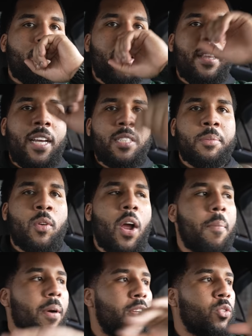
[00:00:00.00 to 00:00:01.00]
hit that
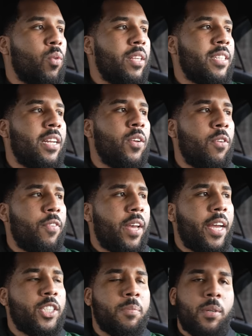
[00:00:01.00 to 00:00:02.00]
subscribe button as well as that
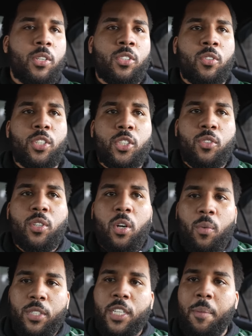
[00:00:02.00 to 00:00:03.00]
notification bell so that you know
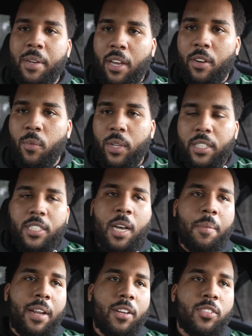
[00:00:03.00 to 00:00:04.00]
what's coming out and when it's
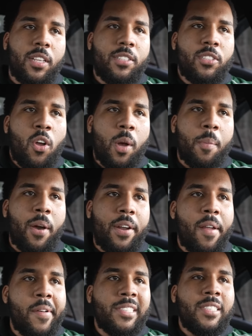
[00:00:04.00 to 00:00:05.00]
coming out. So let's talk about it.